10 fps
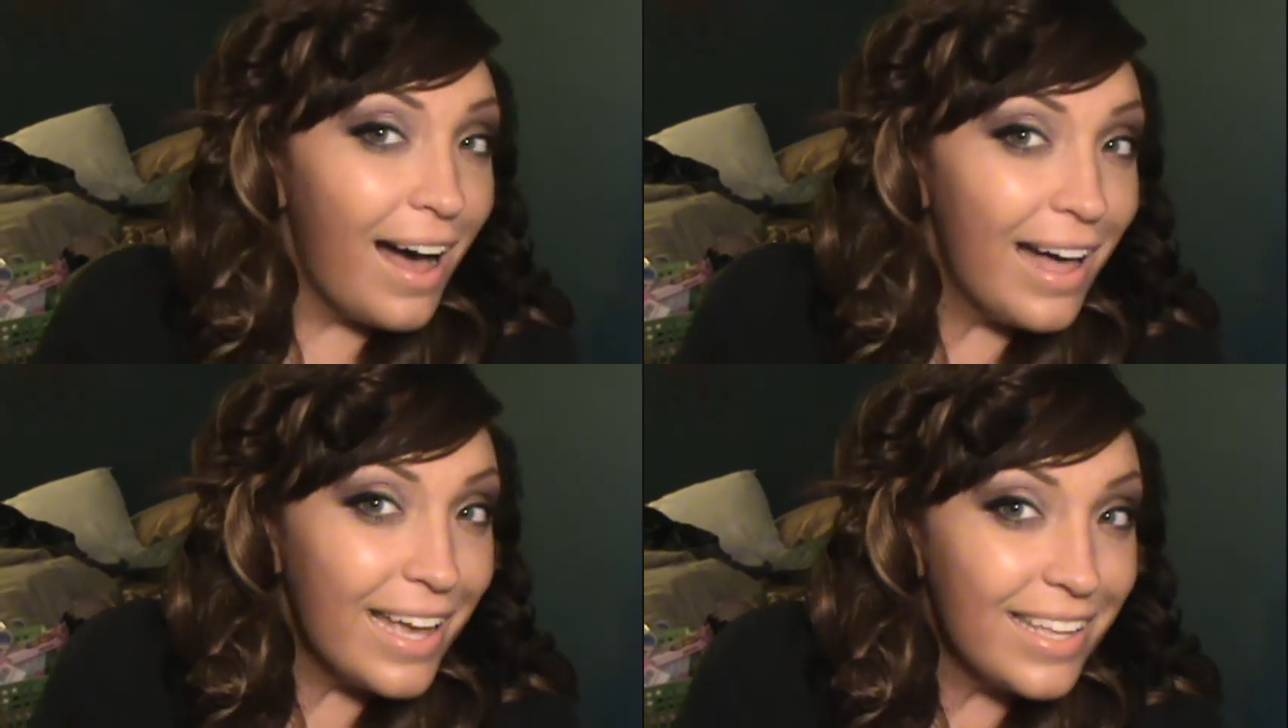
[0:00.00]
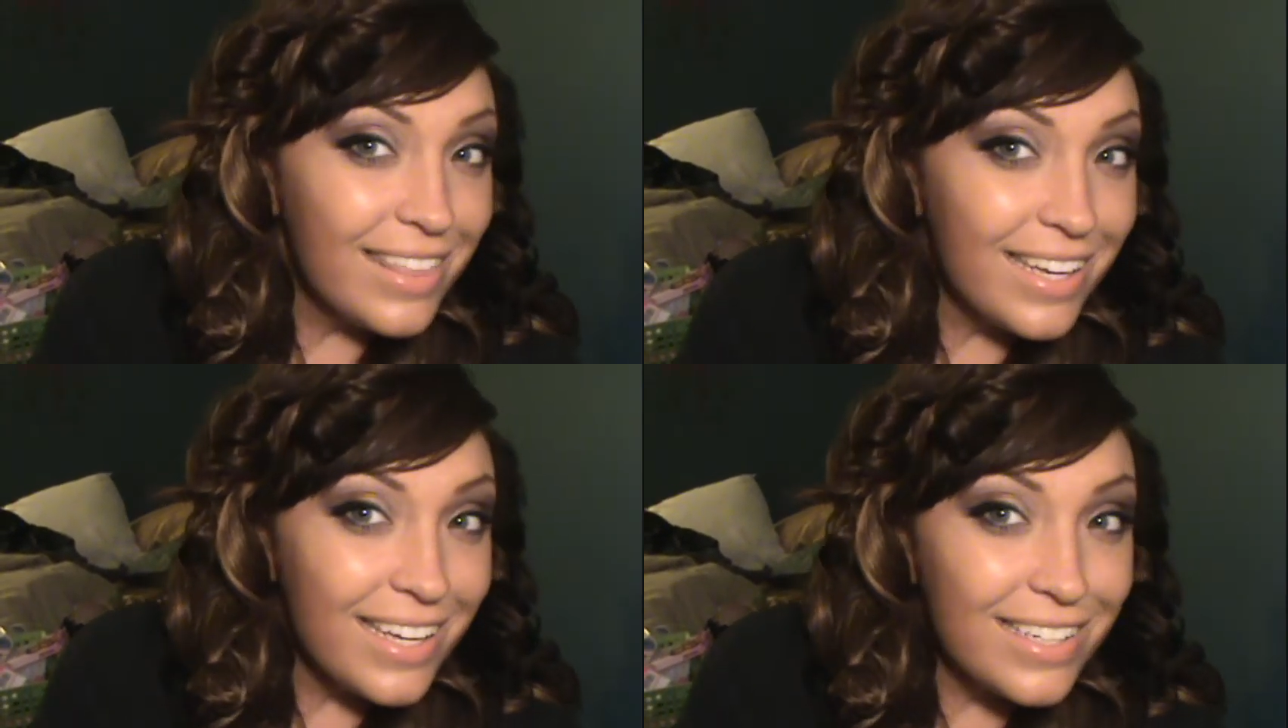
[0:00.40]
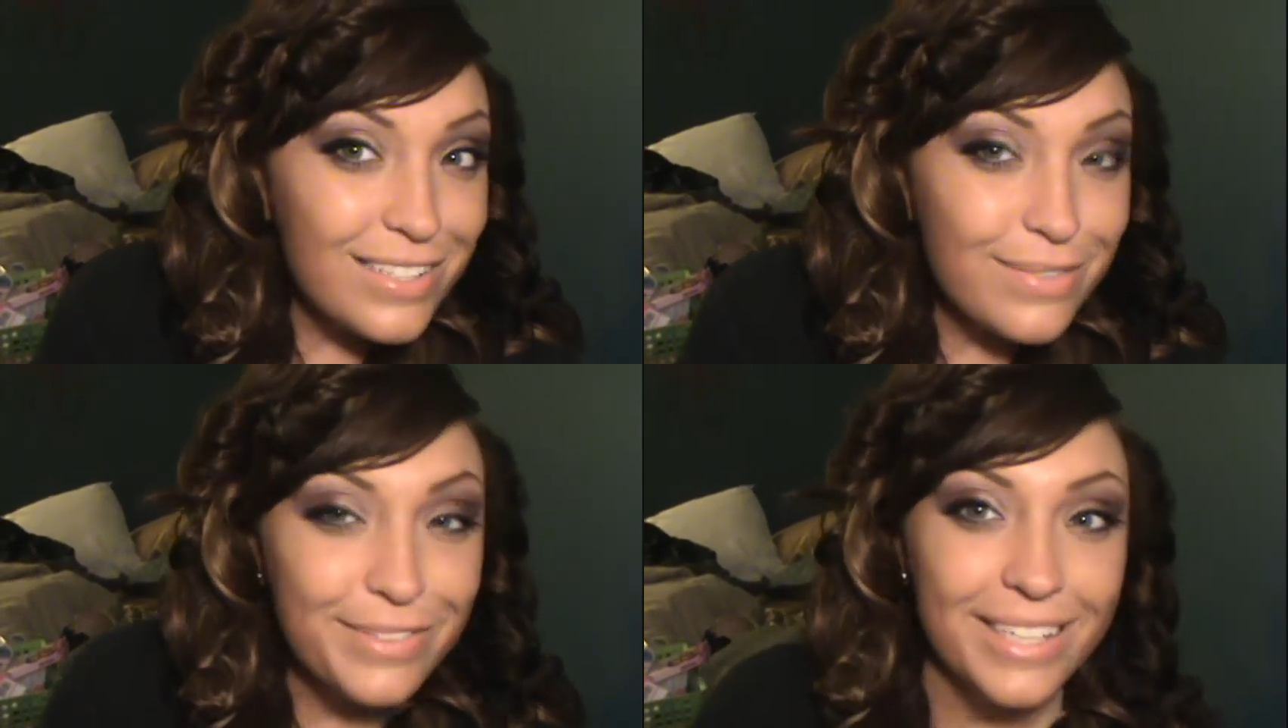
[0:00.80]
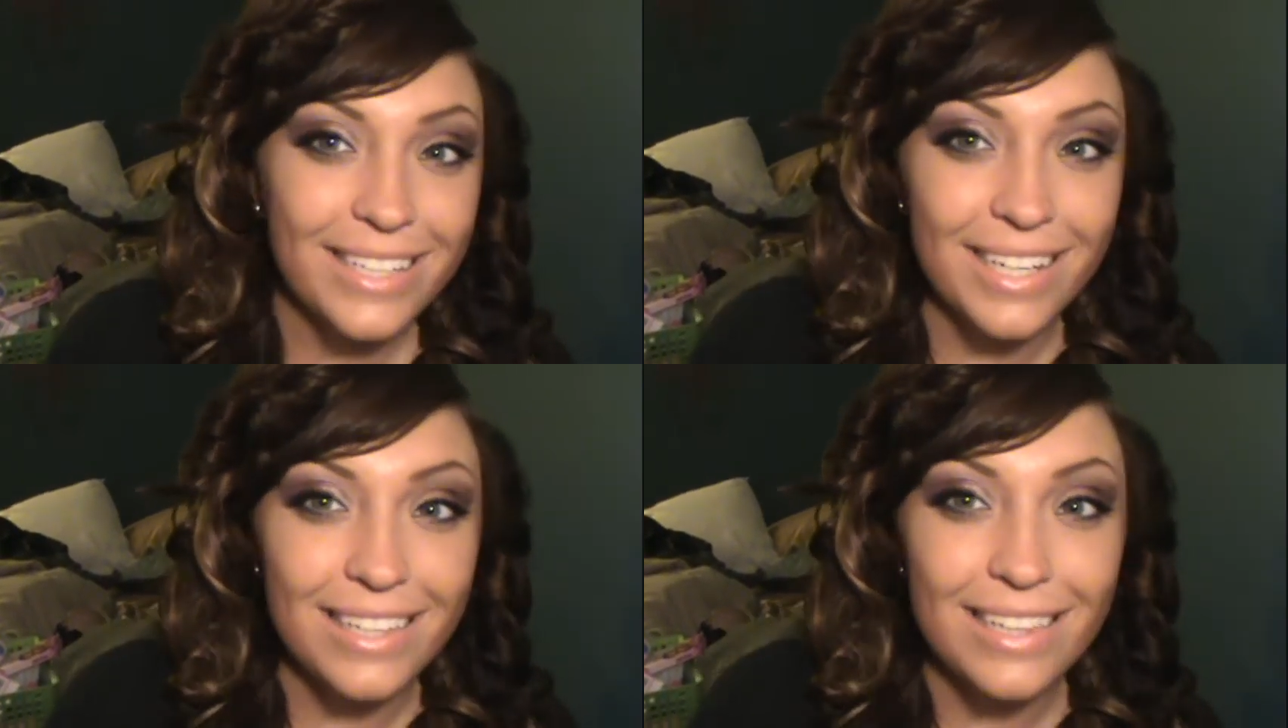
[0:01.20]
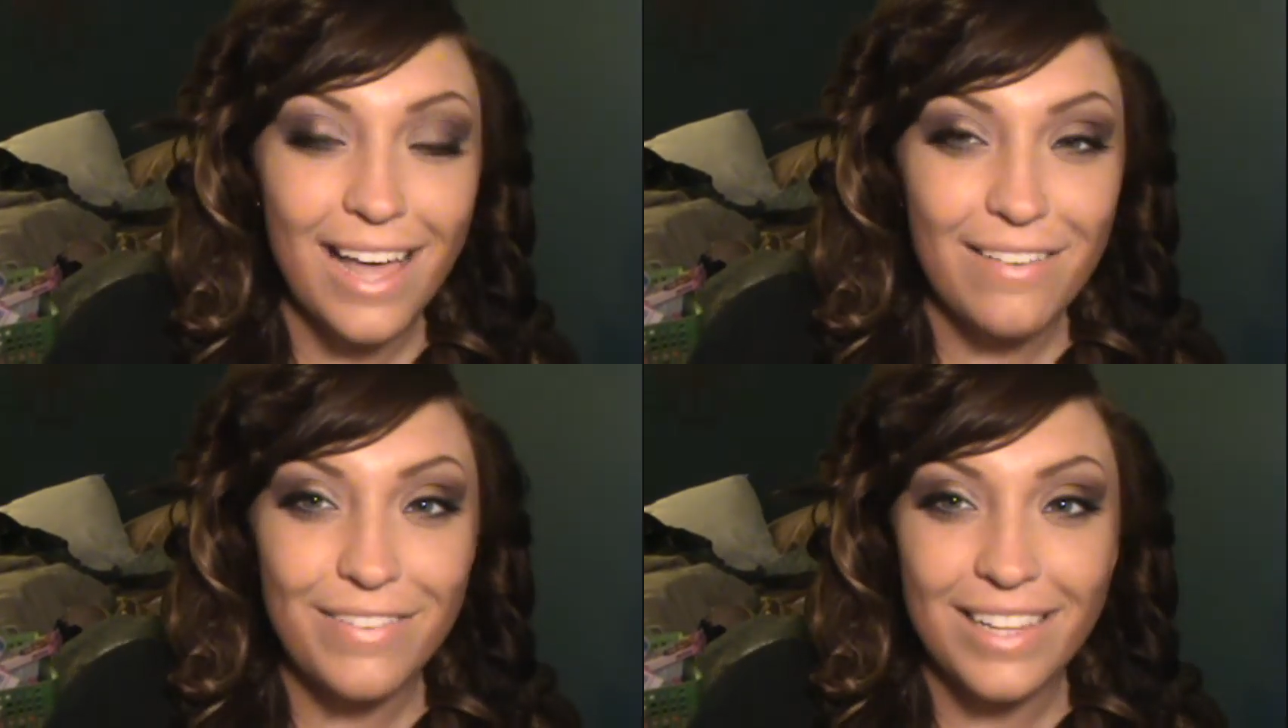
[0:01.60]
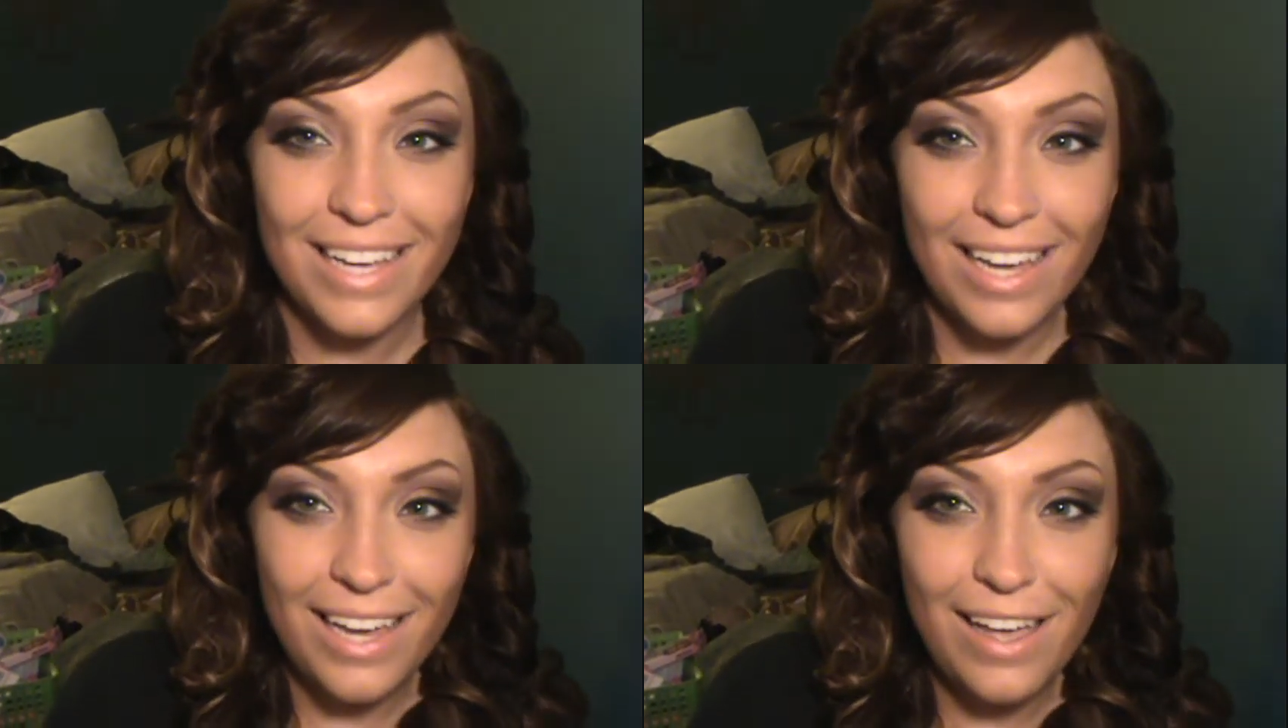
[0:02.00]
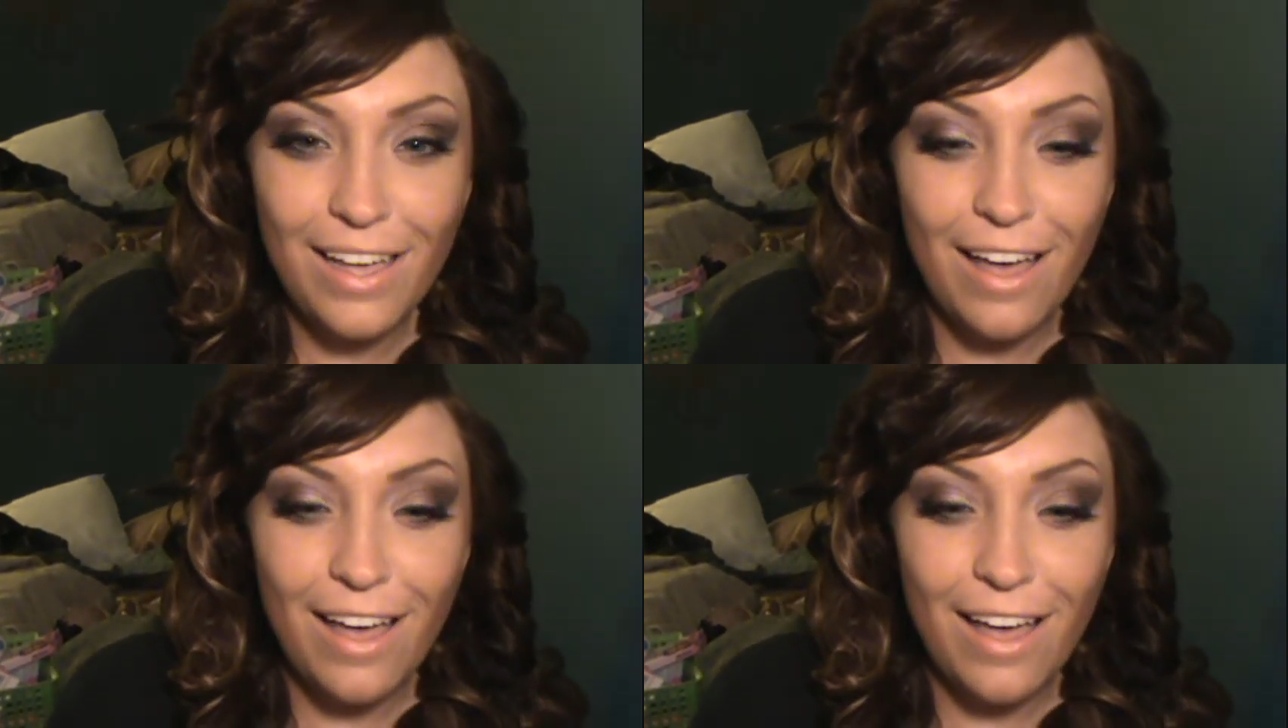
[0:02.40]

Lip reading: I think it is really lovely.